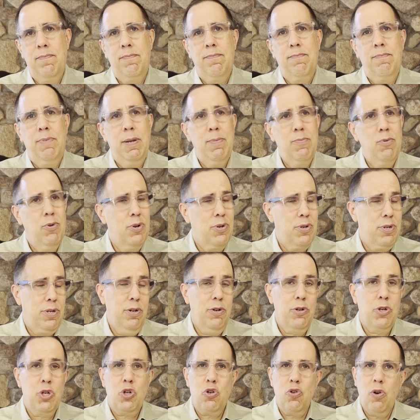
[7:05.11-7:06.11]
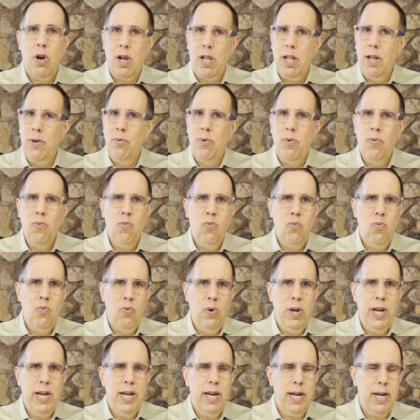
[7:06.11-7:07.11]
people who are still struggling with
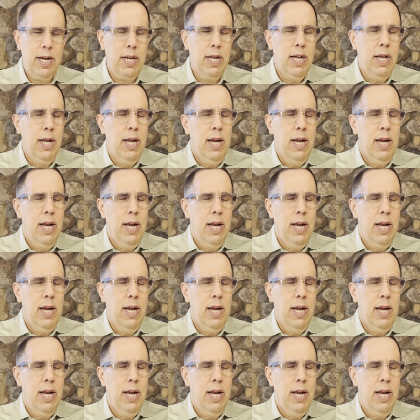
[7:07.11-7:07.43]
reading,